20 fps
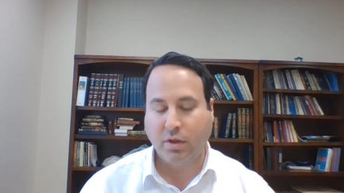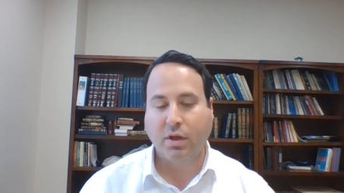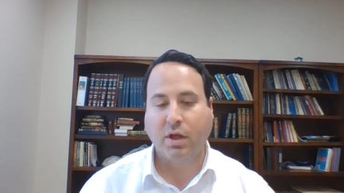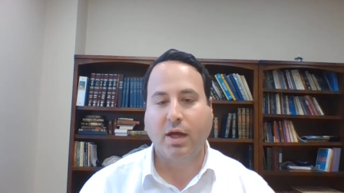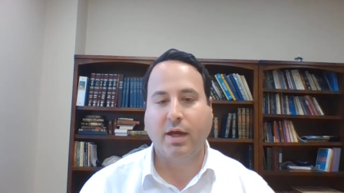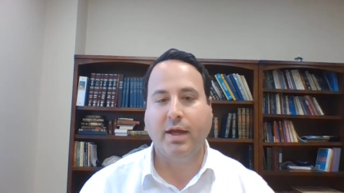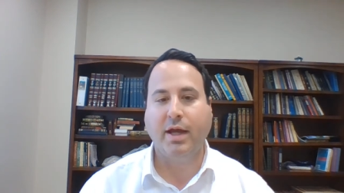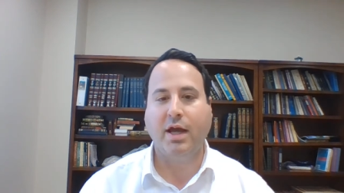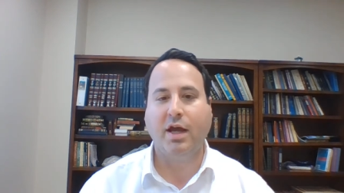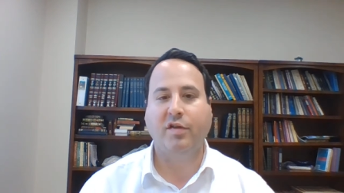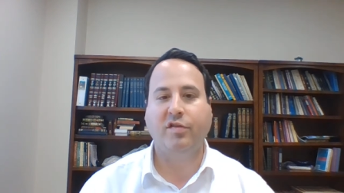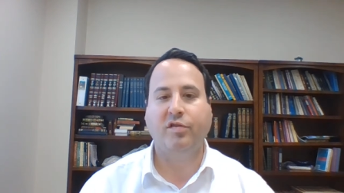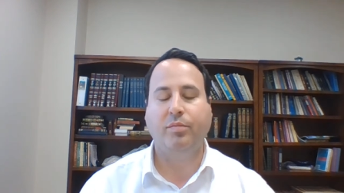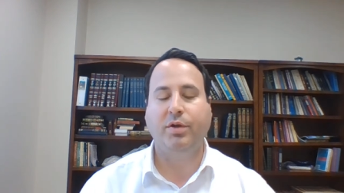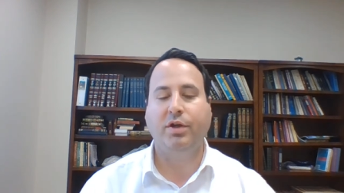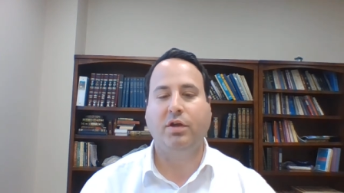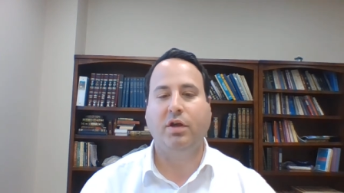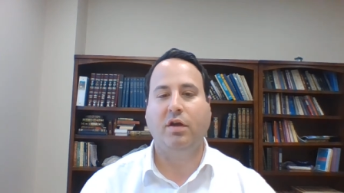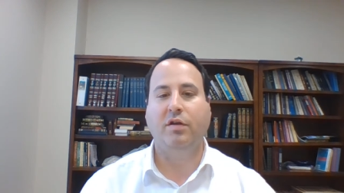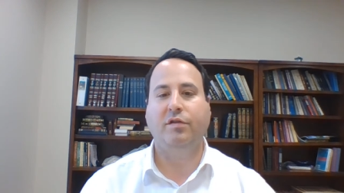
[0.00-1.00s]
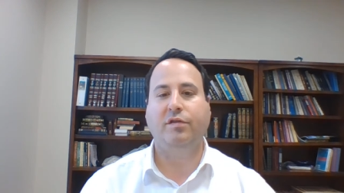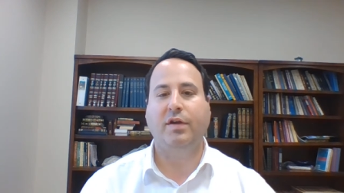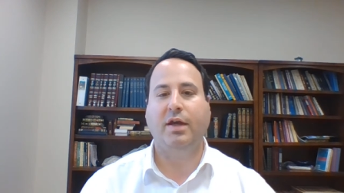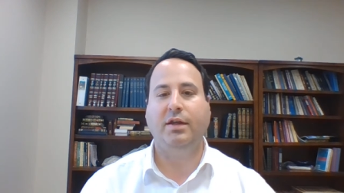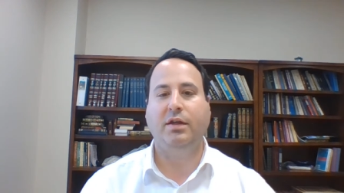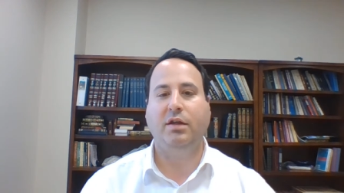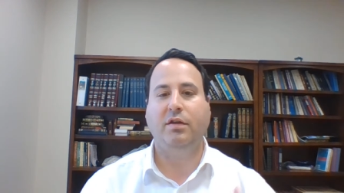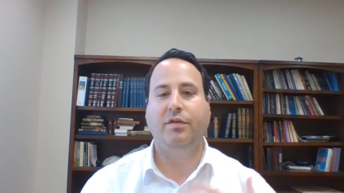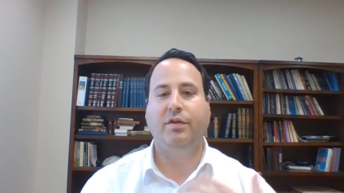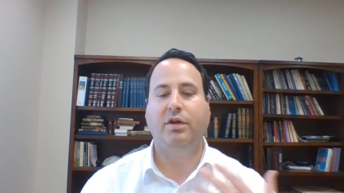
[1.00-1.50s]
I ask because I
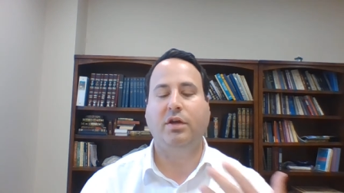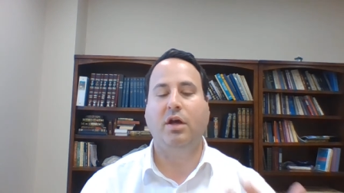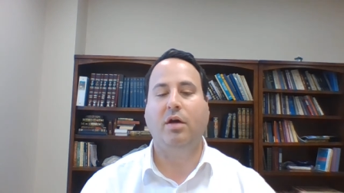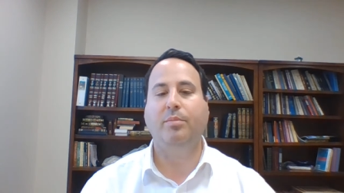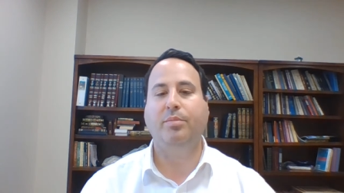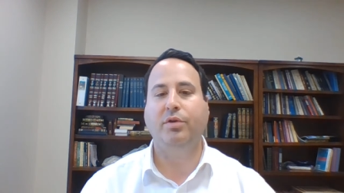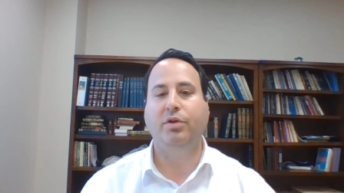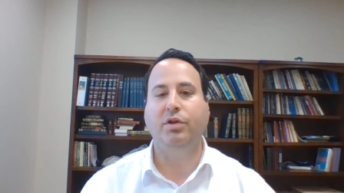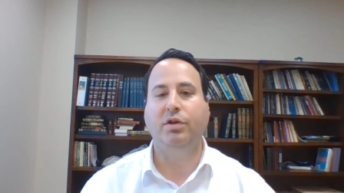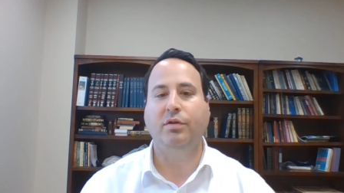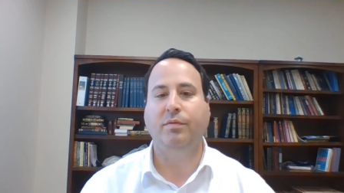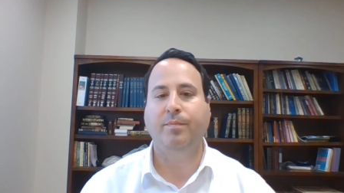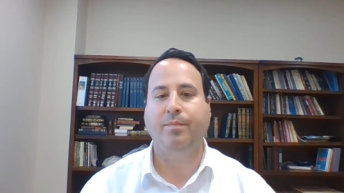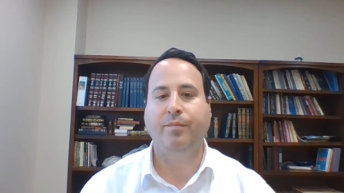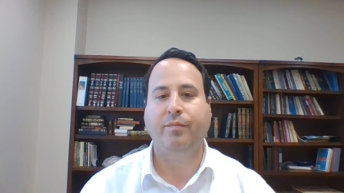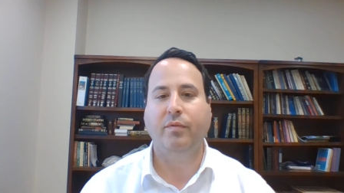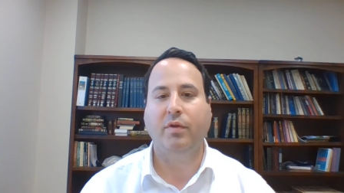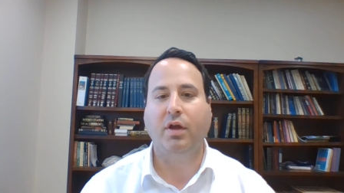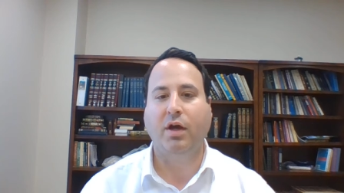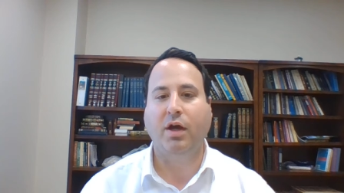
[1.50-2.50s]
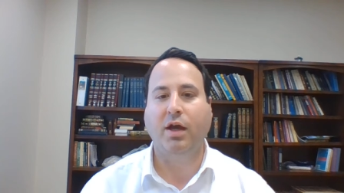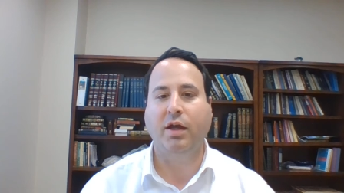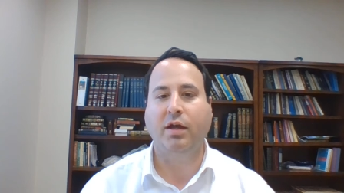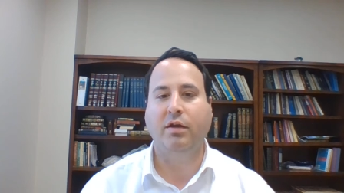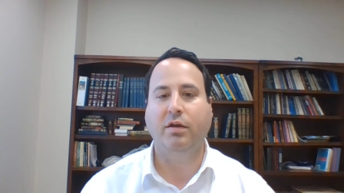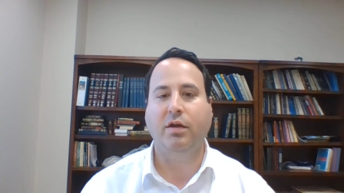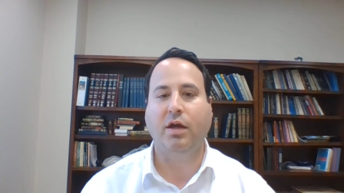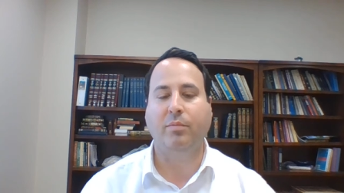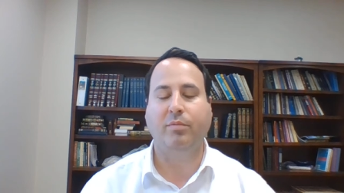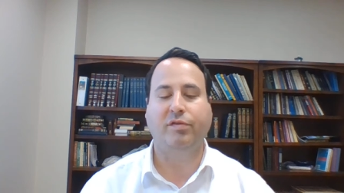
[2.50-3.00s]
need the company.
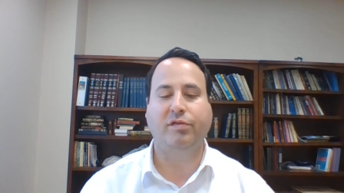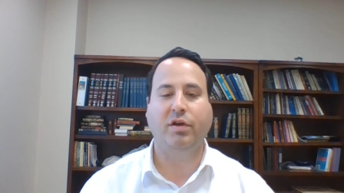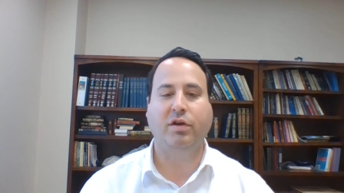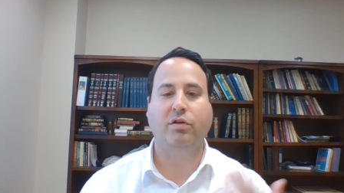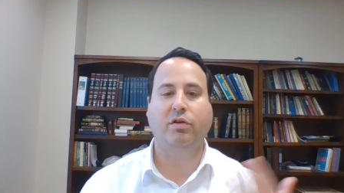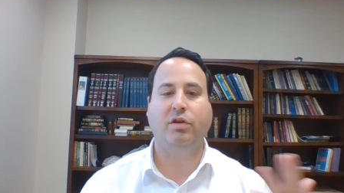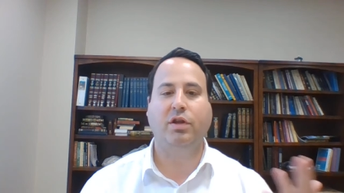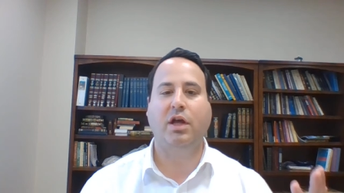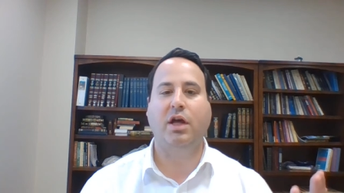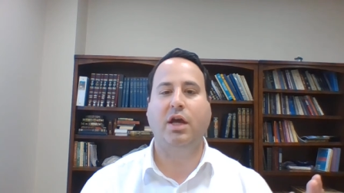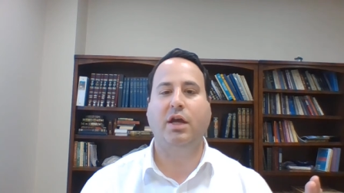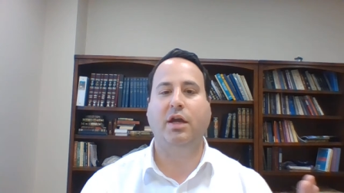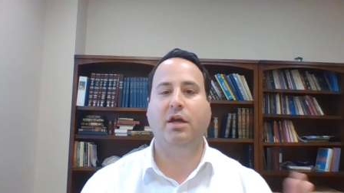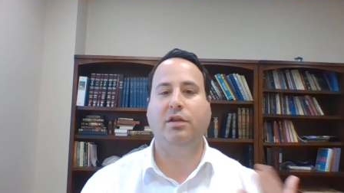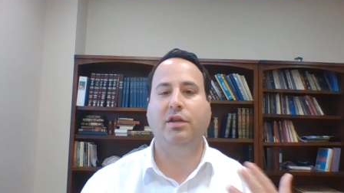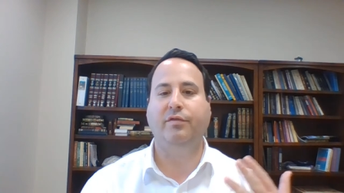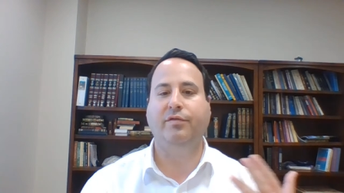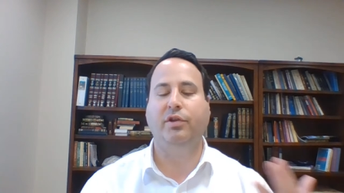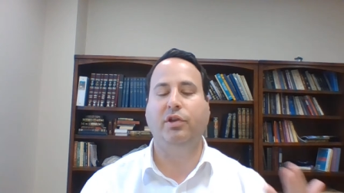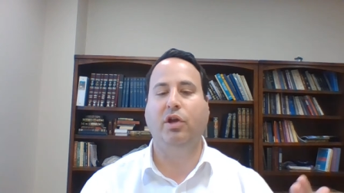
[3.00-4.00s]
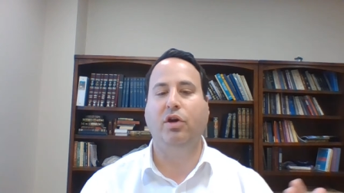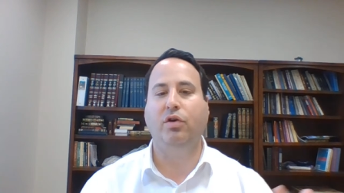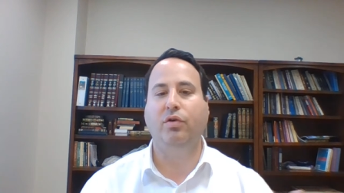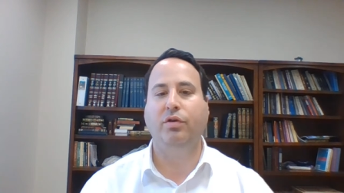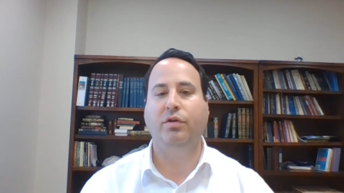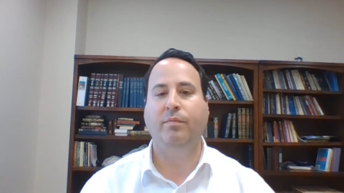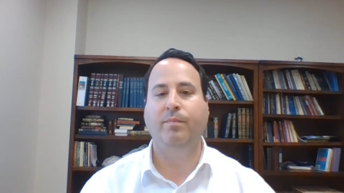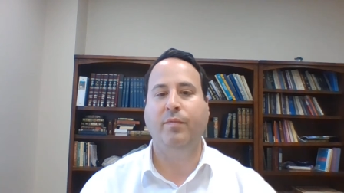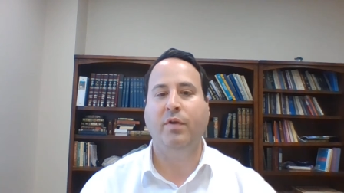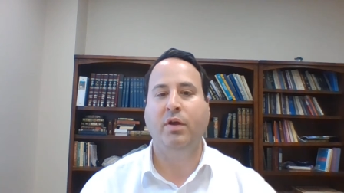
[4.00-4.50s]
I'm a single guy. I live alone